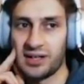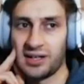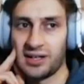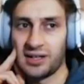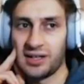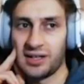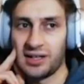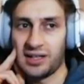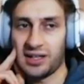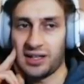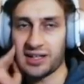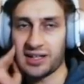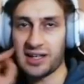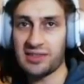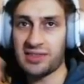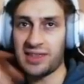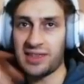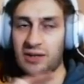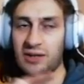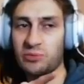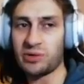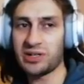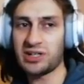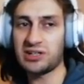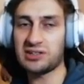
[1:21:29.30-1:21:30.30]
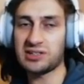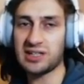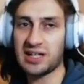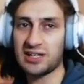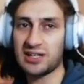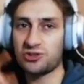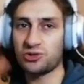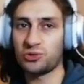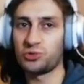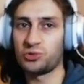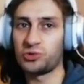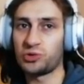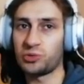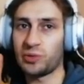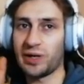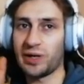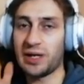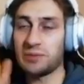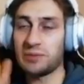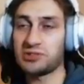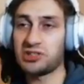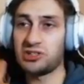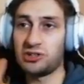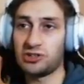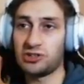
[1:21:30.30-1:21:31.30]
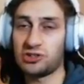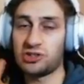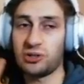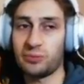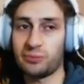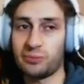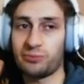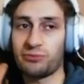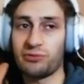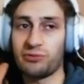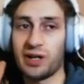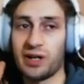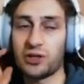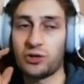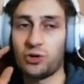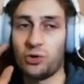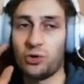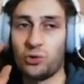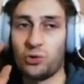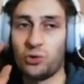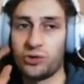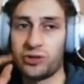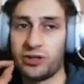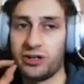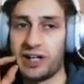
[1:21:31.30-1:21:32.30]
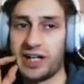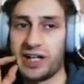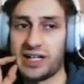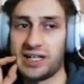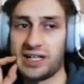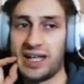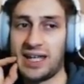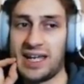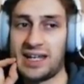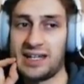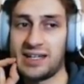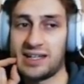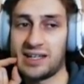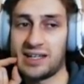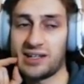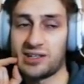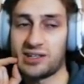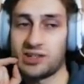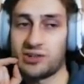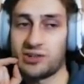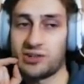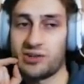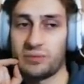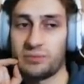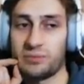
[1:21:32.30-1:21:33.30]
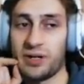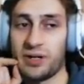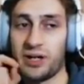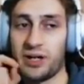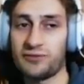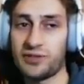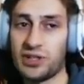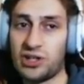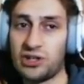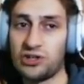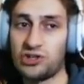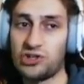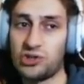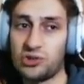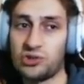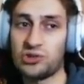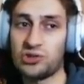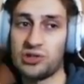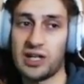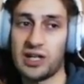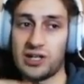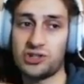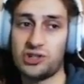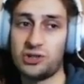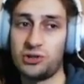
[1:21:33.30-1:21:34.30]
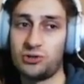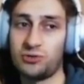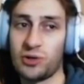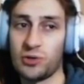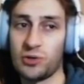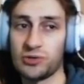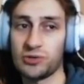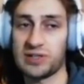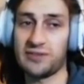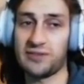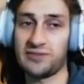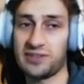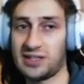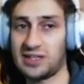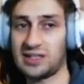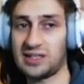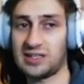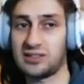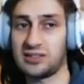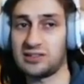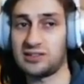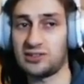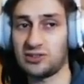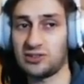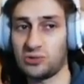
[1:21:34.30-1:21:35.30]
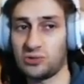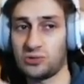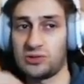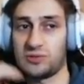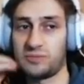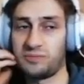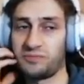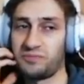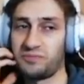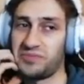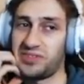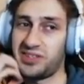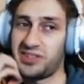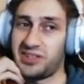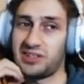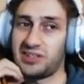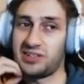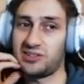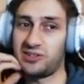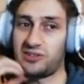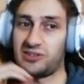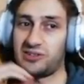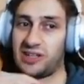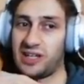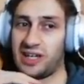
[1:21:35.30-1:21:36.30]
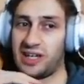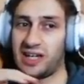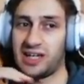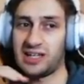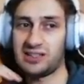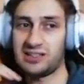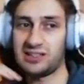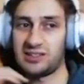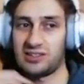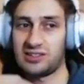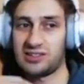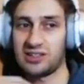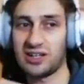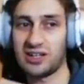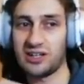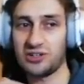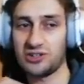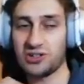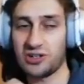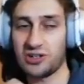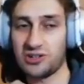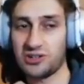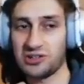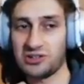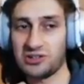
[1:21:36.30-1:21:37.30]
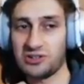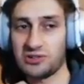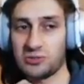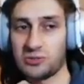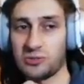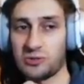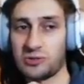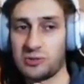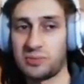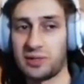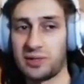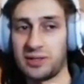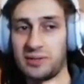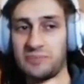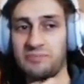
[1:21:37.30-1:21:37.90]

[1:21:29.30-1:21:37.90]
Like, I think when you dash all the way up to the top right corner in the underground path, you can do like 2 rolls left and then sword start charging sword, but